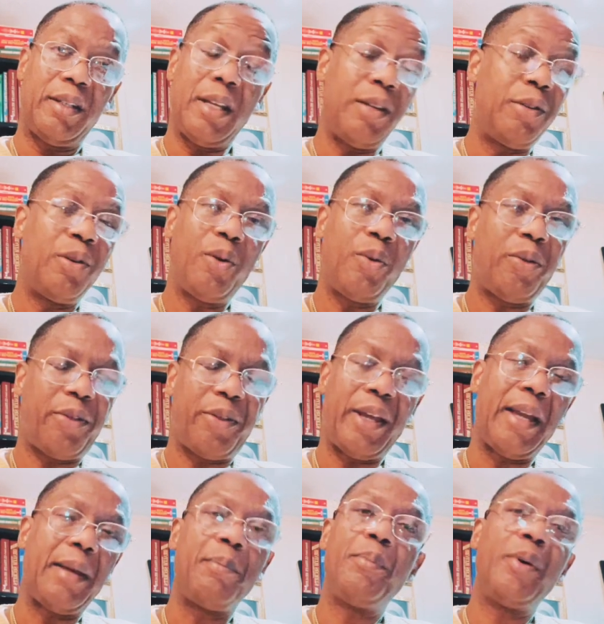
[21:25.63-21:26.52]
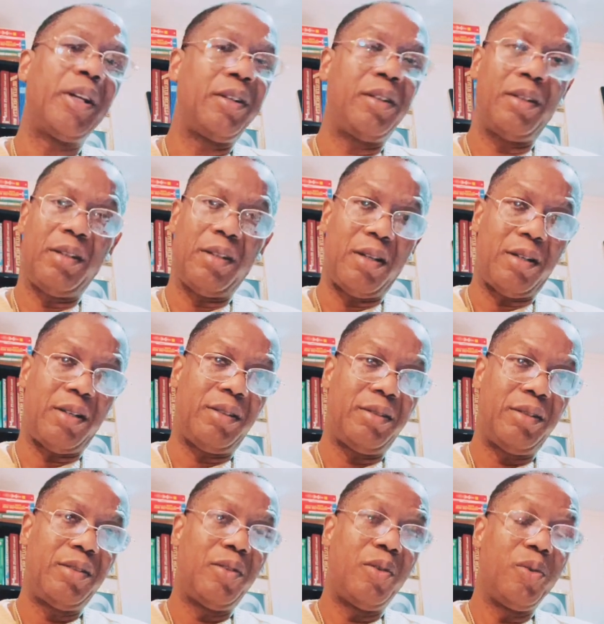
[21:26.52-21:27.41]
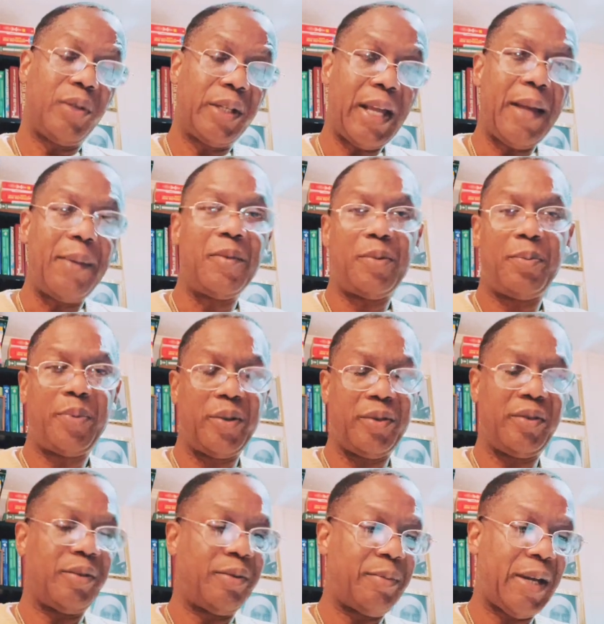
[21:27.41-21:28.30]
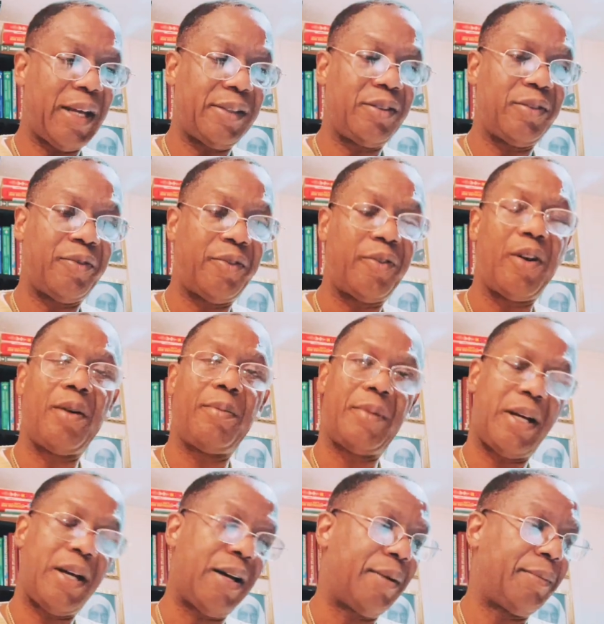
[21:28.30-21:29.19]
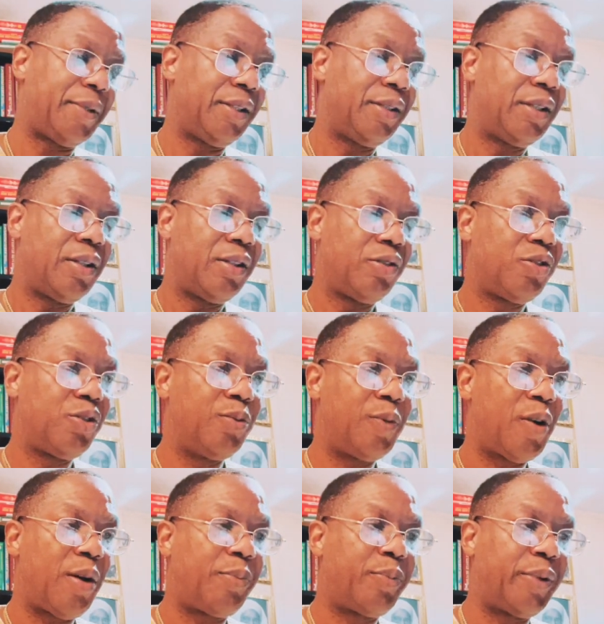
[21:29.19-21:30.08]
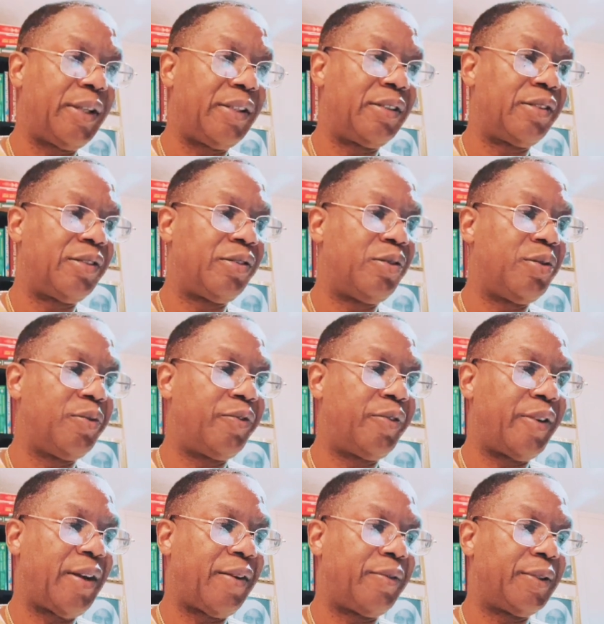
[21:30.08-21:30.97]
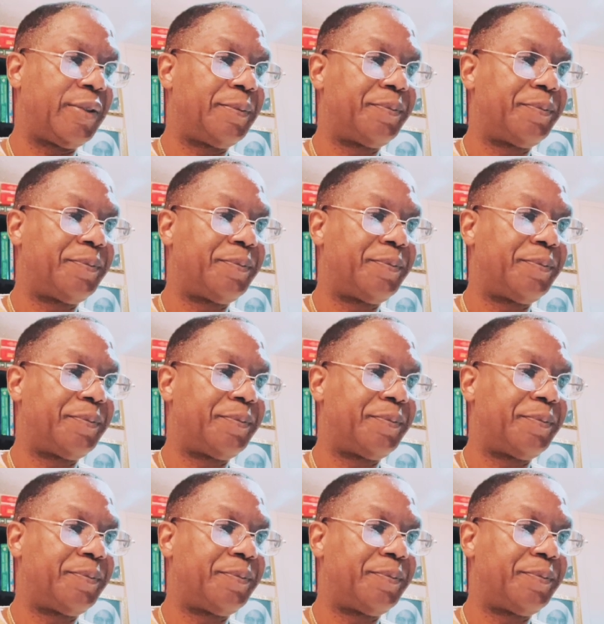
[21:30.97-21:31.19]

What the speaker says: and no thing but Allah, who came in the person of Master Farid Muhammad, to whom all praises are due forever.